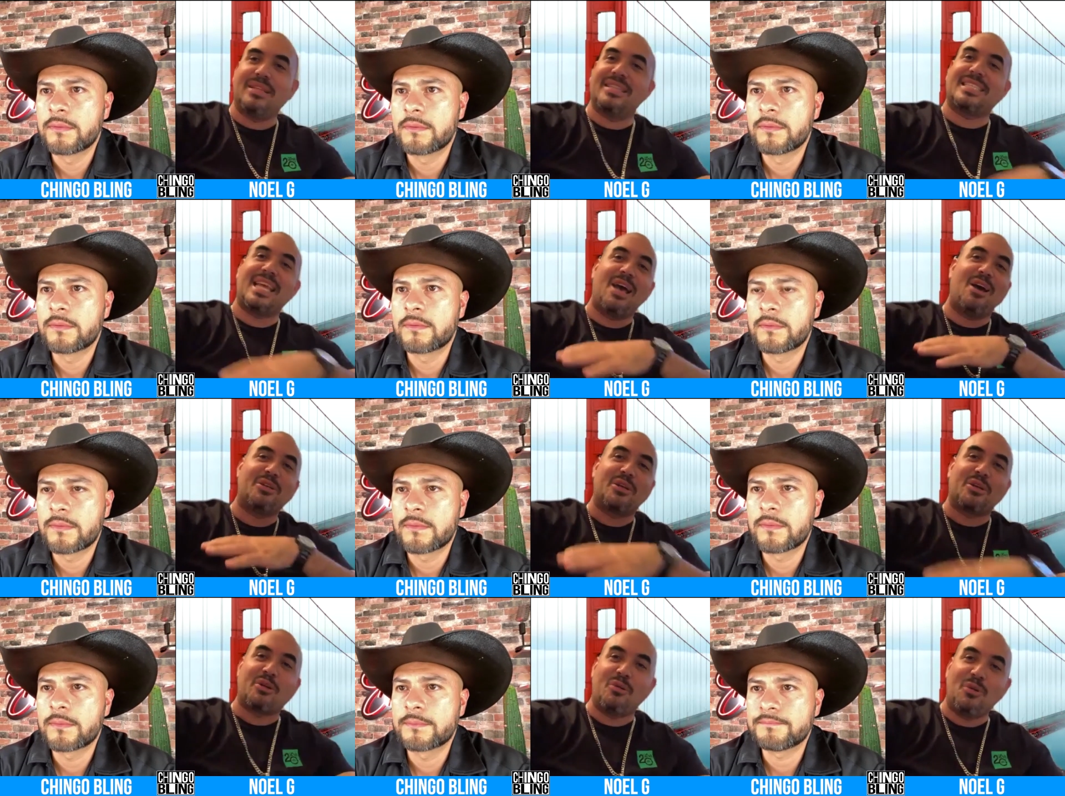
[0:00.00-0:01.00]
Speaker 1: as hell, you're
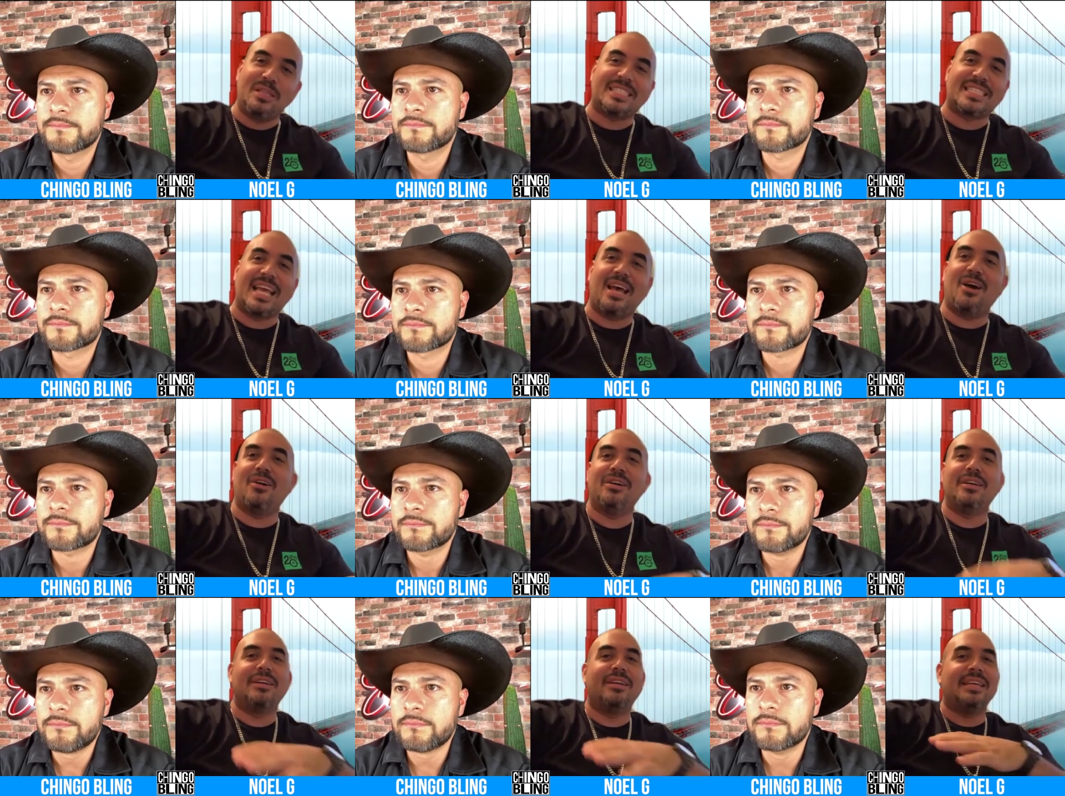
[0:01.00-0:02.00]
cool as hell,
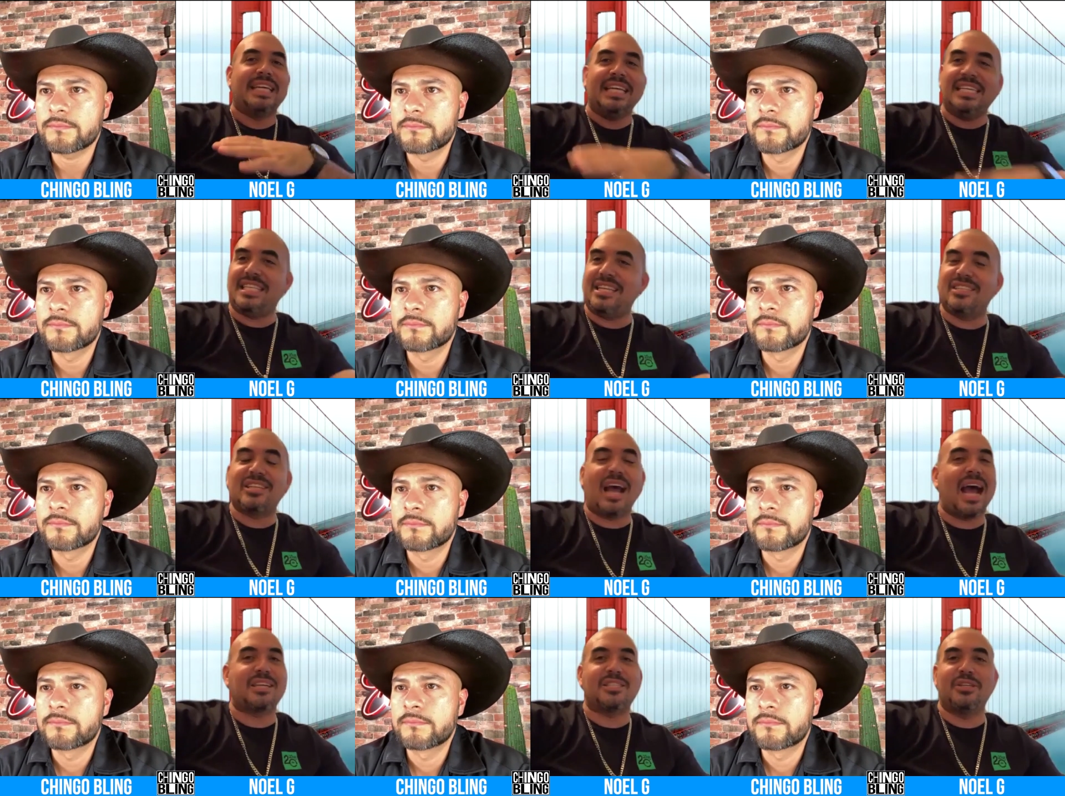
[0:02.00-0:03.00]
easy to
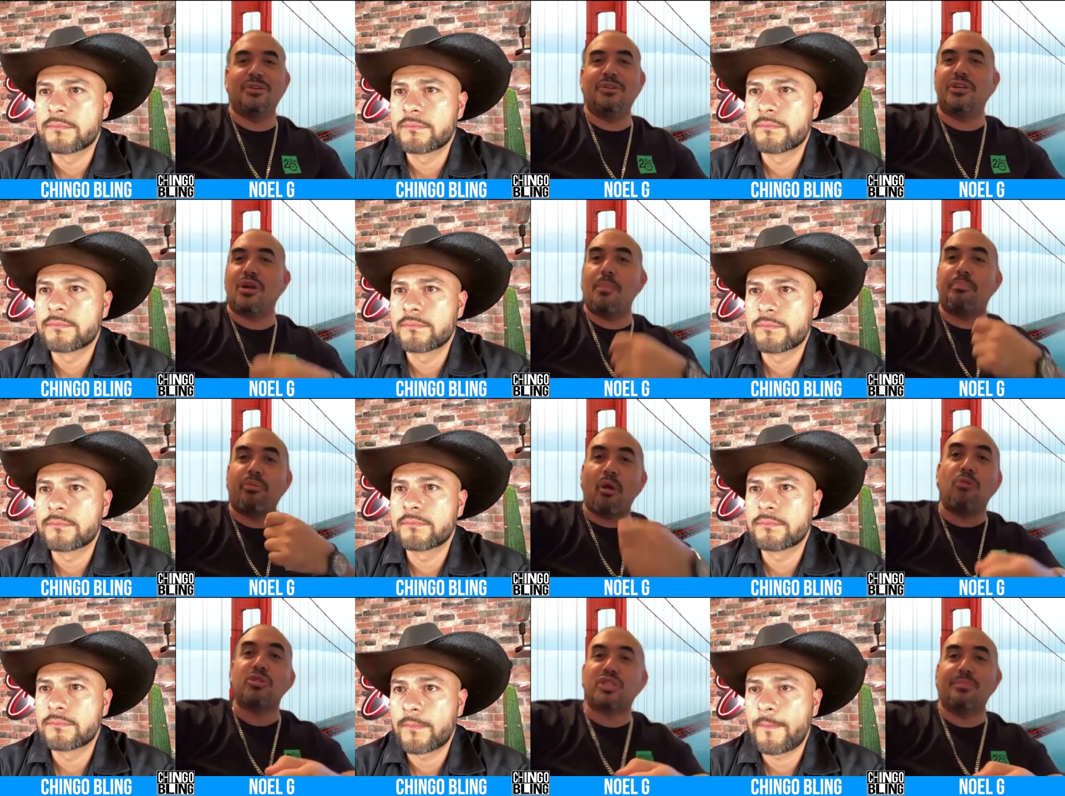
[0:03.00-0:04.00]
talk to, you're
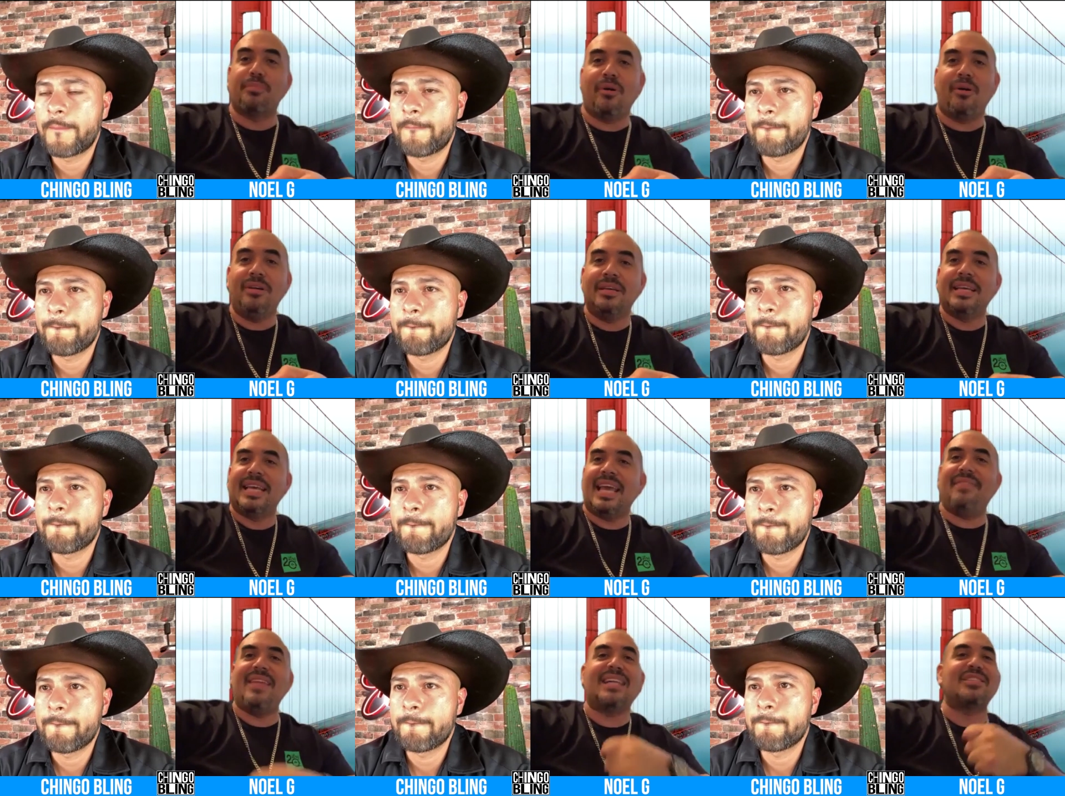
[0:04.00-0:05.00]
approachable,
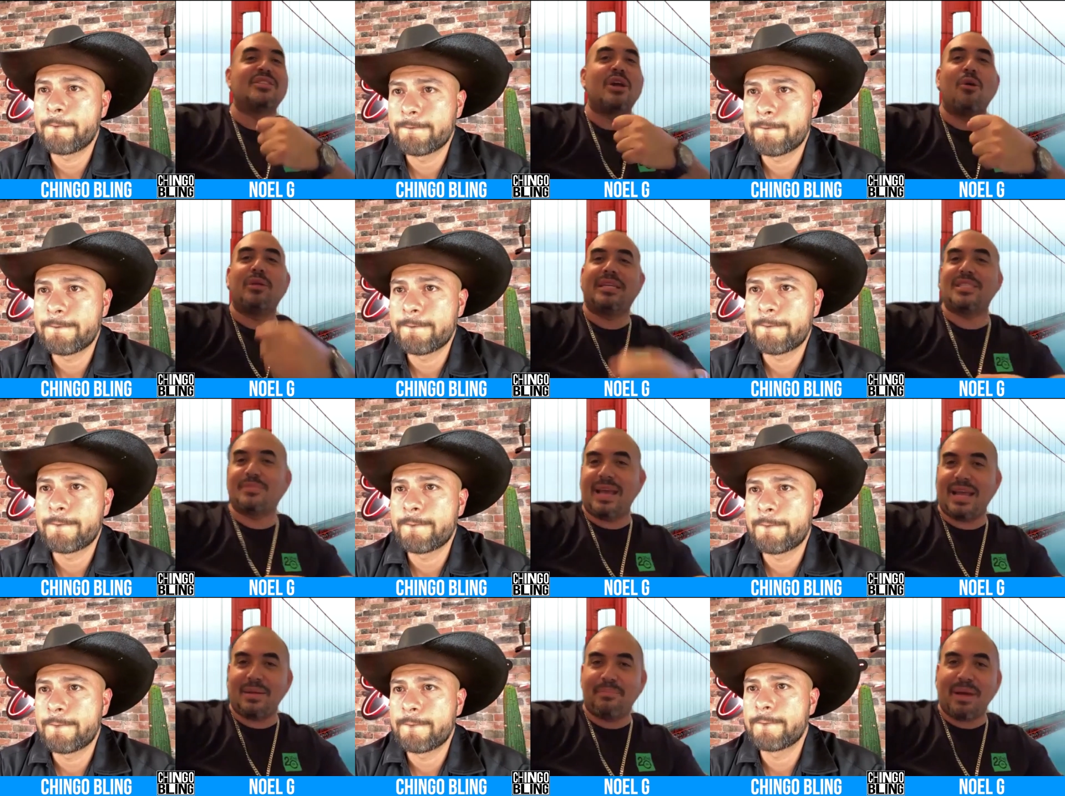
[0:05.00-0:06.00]
and that's noticed,
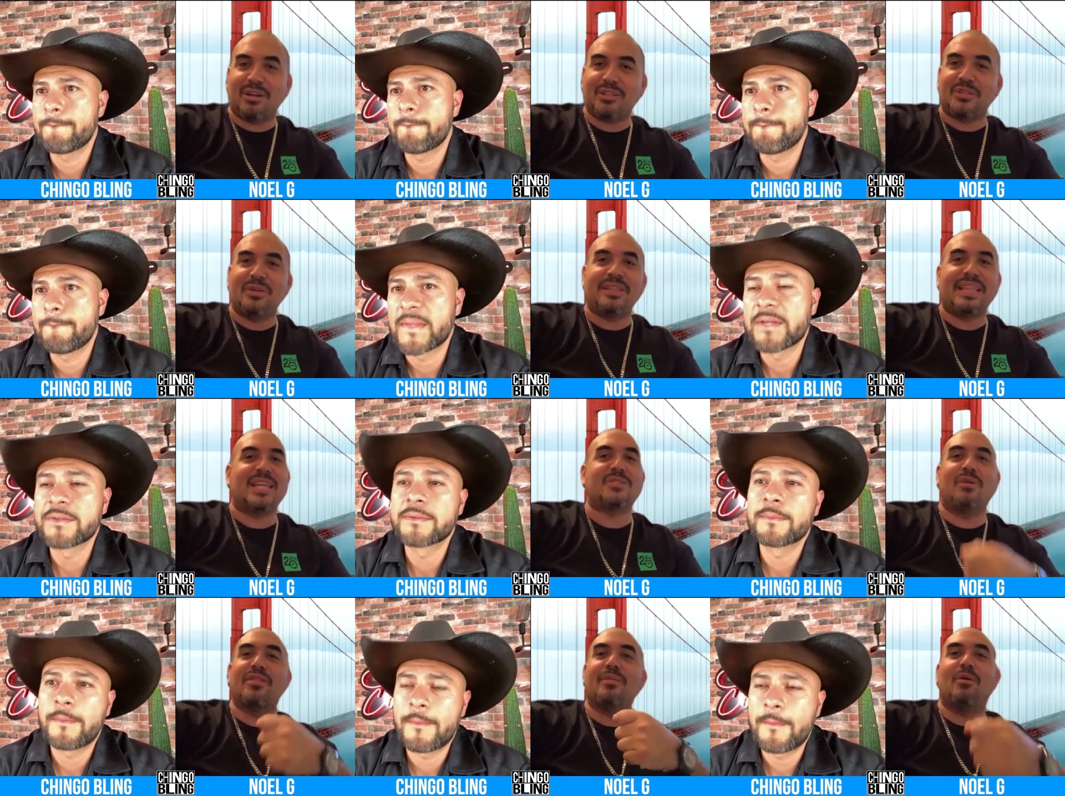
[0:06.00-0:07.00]
man, about you. And that's
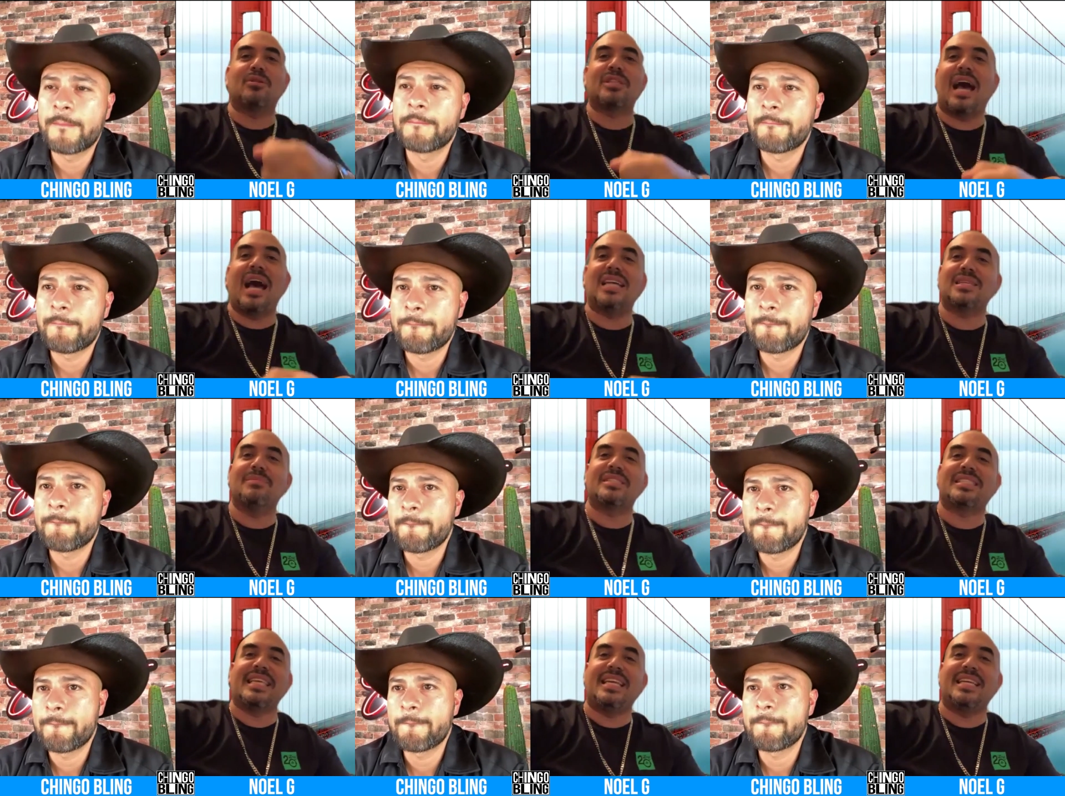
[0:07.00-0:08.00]
one of the most awesomest
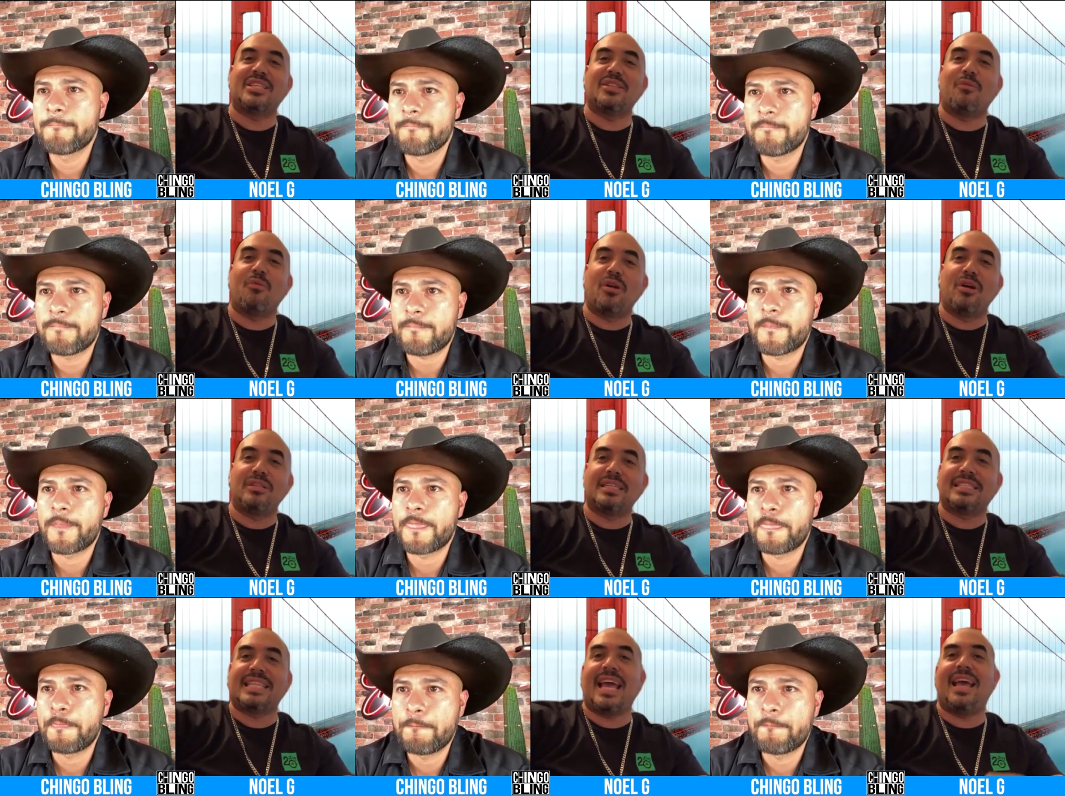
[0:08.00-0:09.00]
things in the world
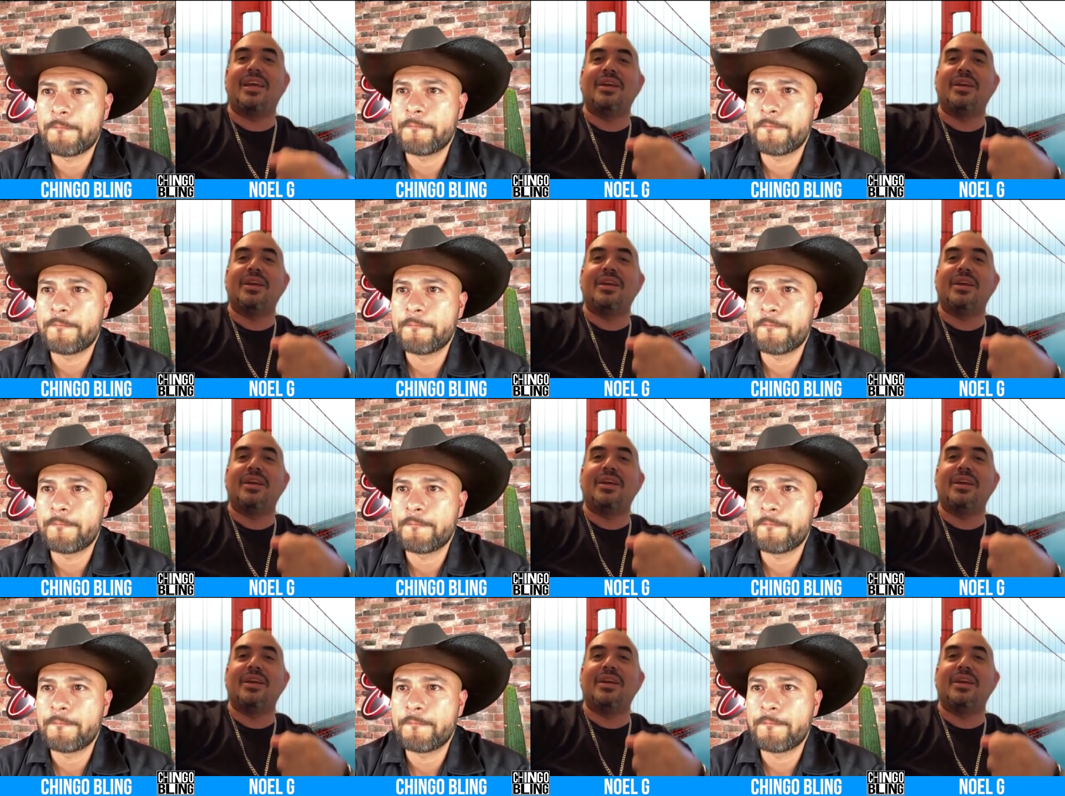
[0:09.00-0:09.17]
is that